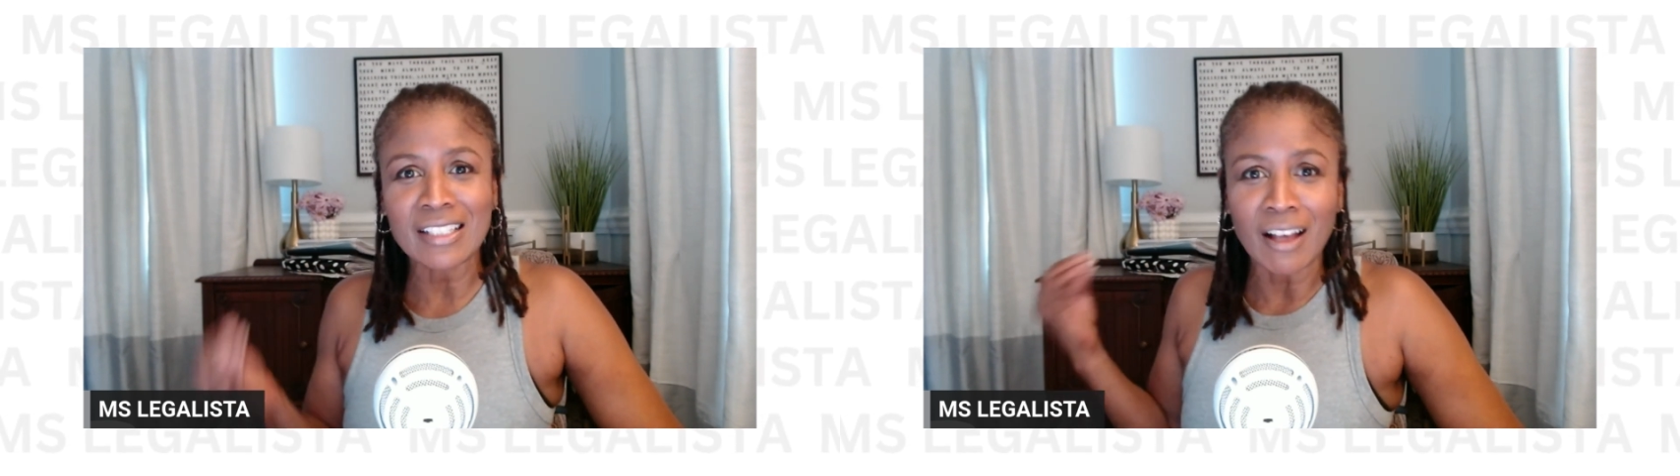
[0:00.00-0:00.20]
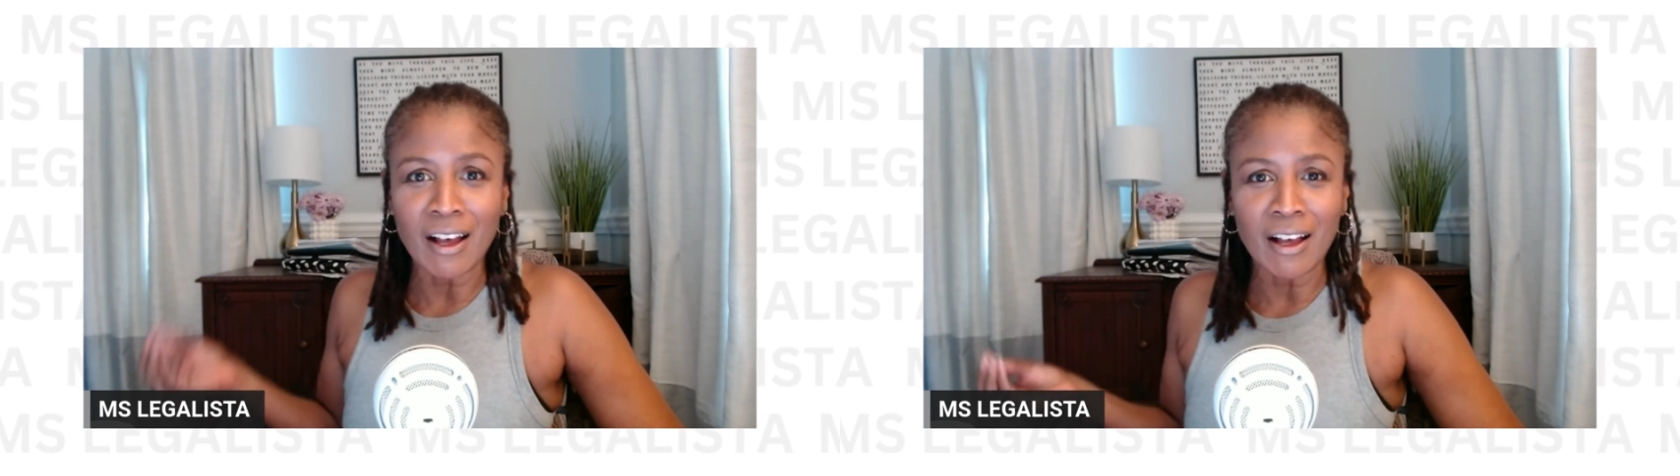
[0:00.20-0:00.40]

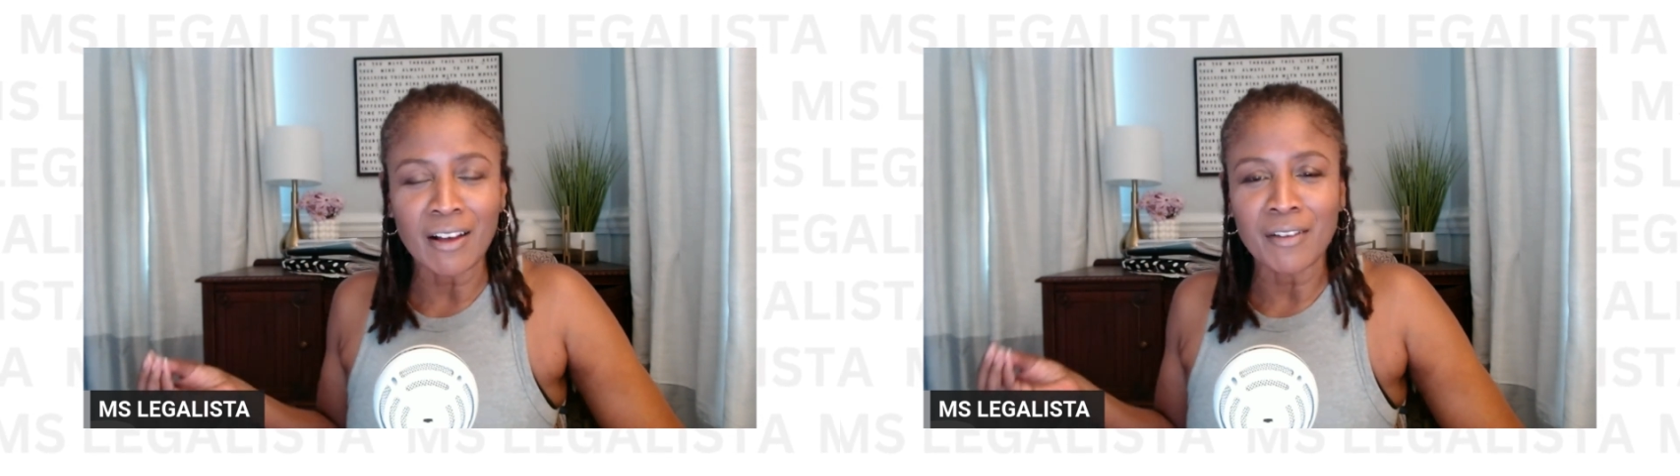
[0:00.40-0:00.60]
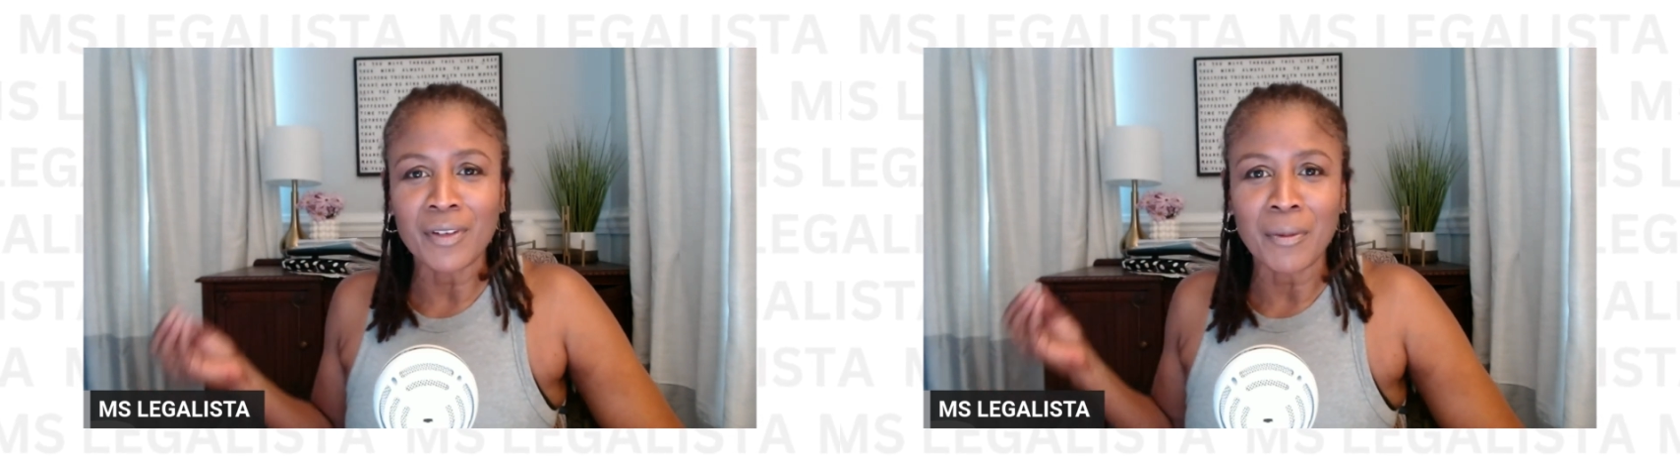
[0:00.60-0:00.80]

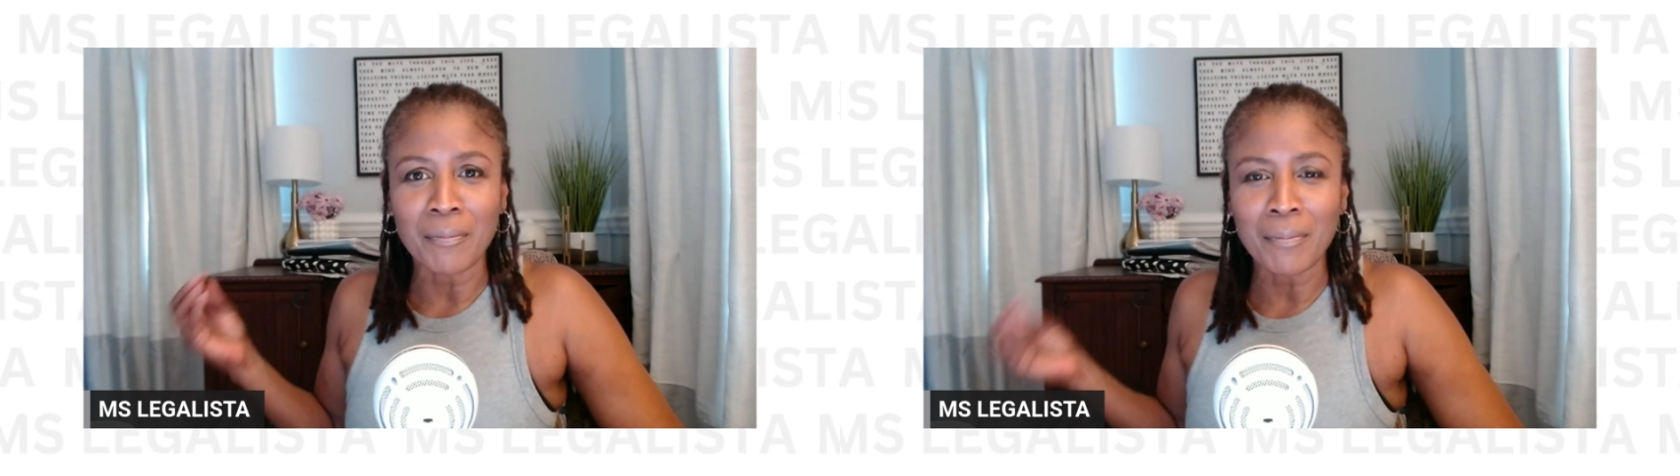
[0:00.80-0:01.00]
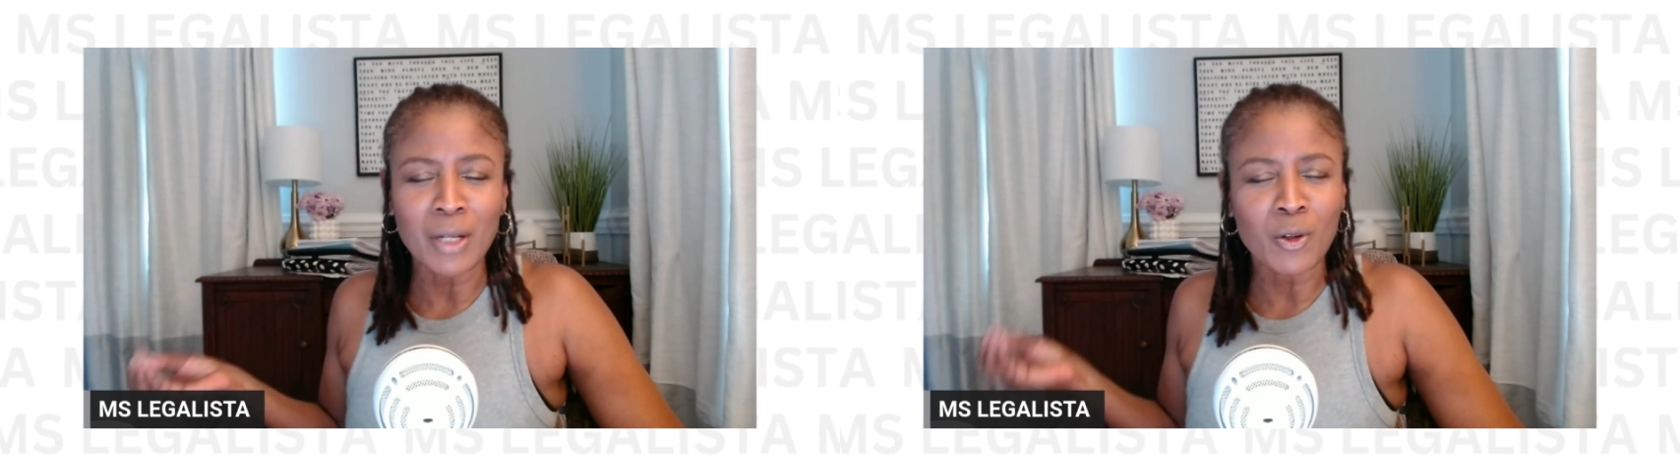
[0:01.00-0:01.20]
of
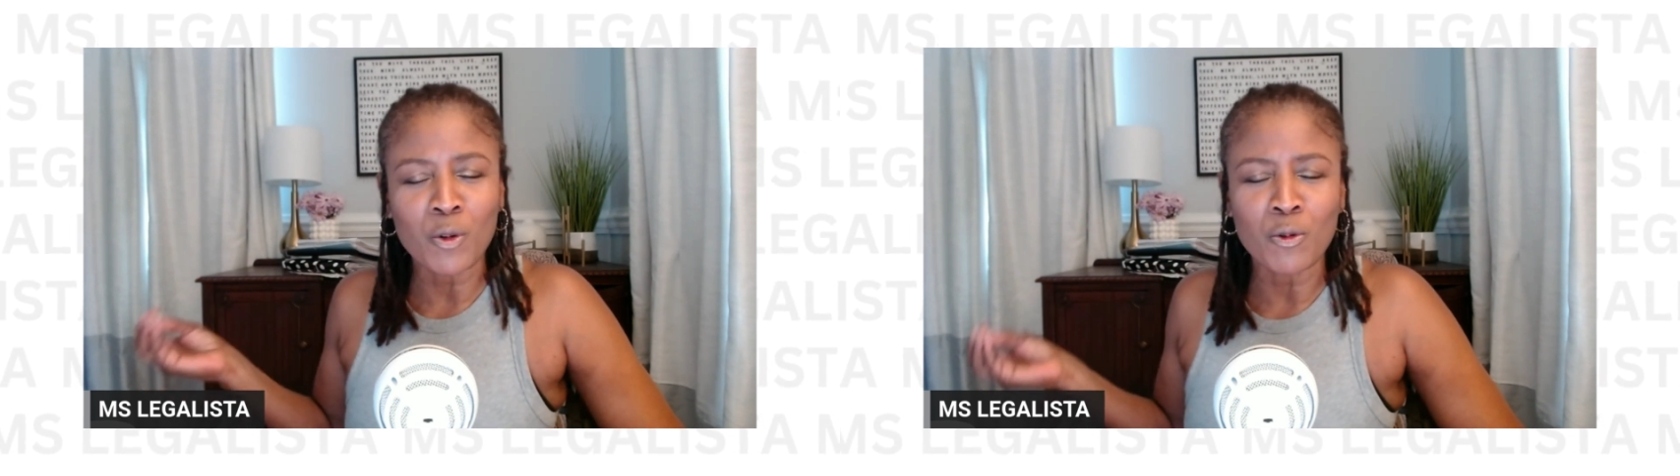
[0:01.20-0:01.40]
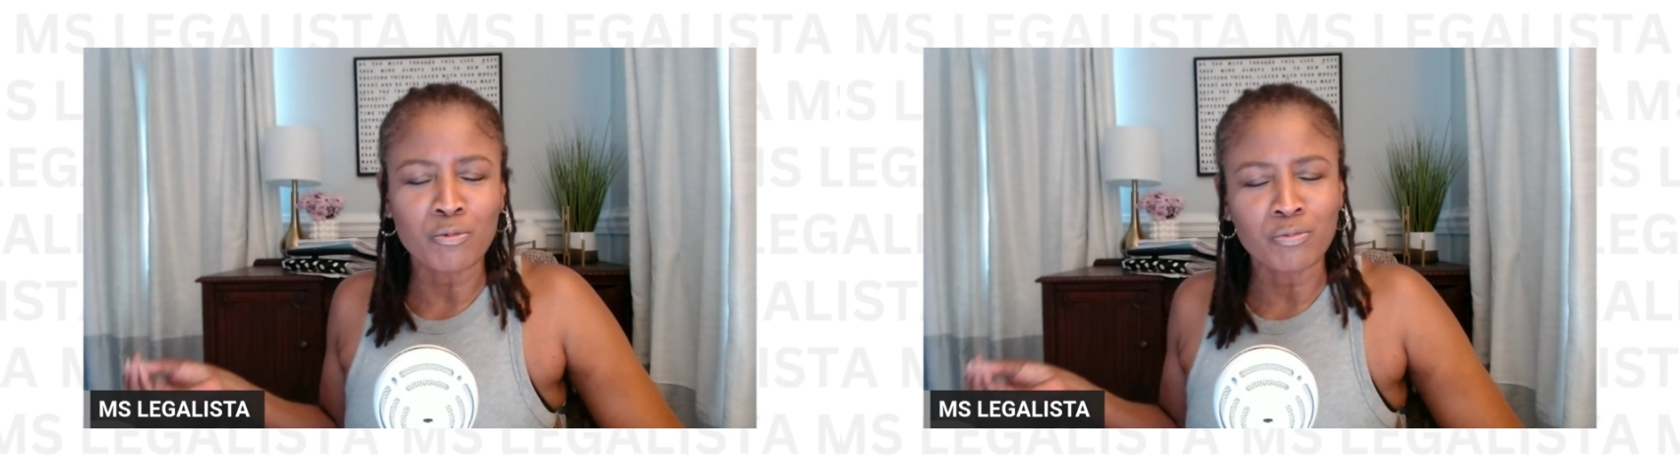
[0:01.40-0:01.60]

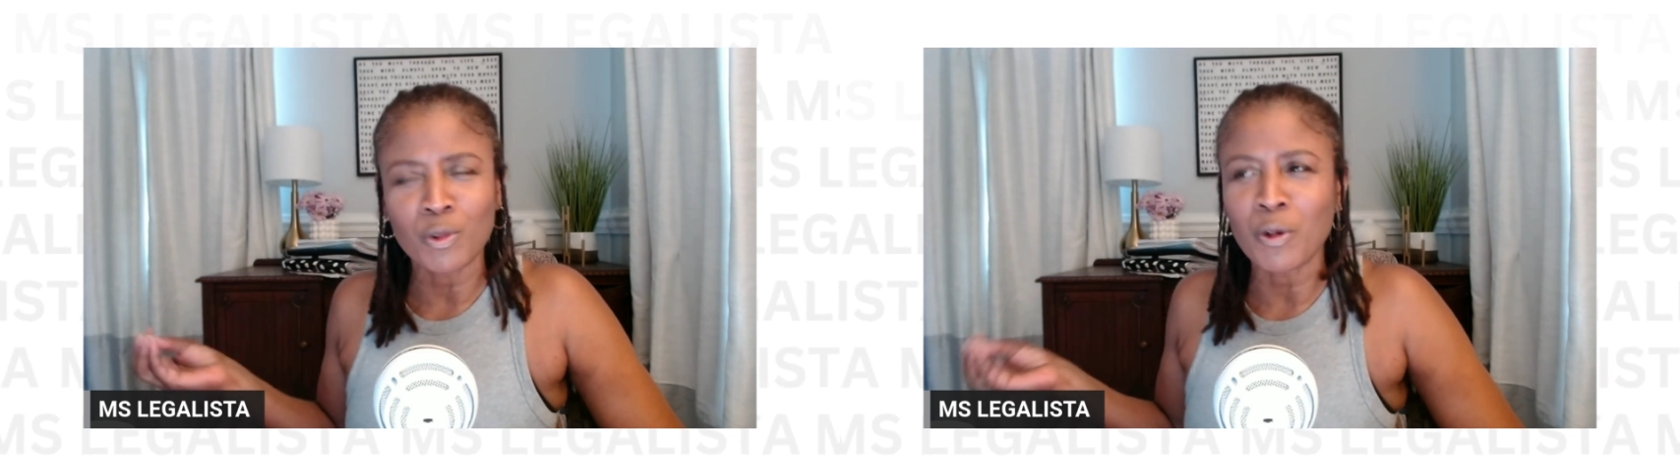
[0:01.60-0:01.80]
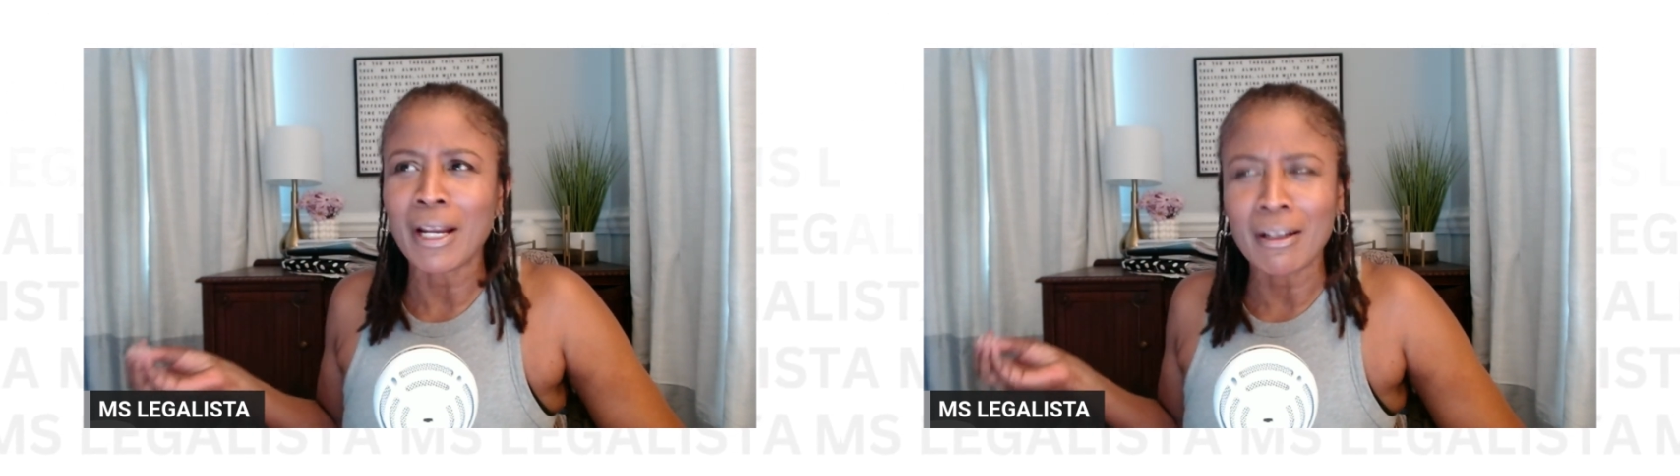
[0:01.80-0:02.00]
medical
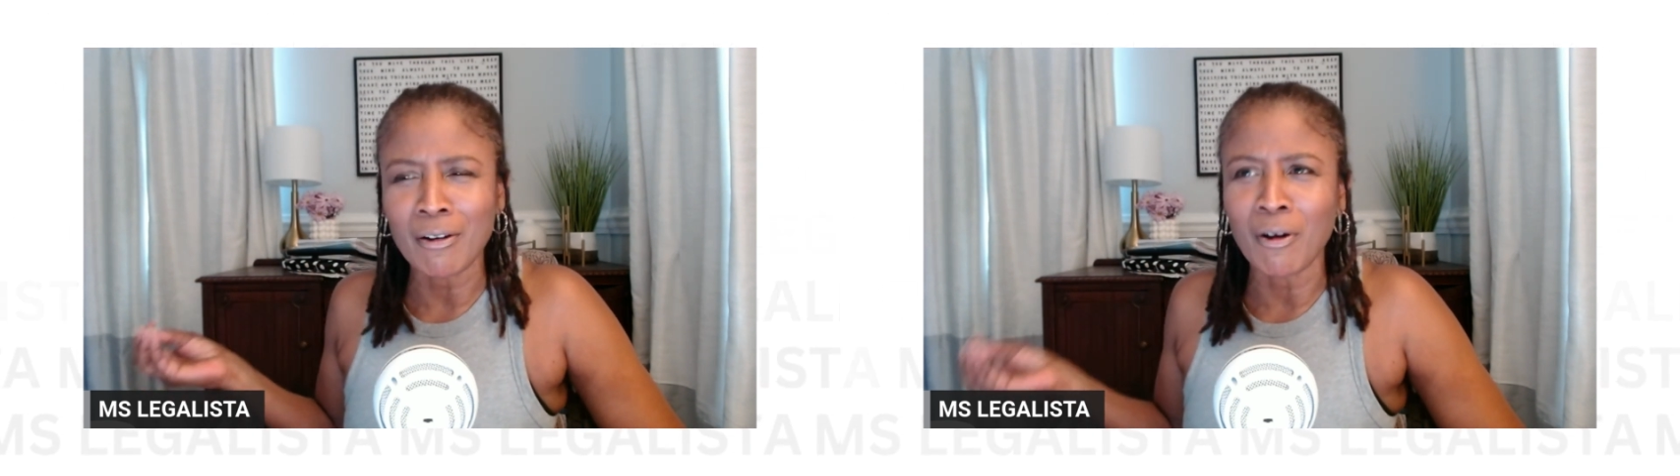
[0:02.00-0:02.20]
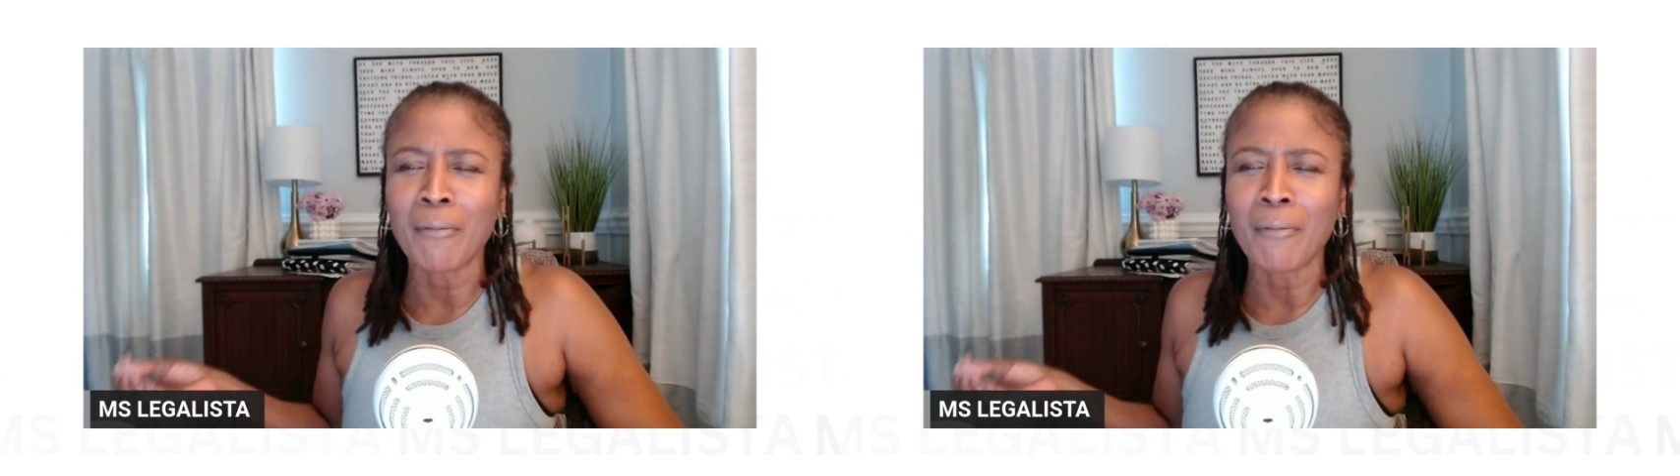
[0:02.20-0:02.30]
credit card,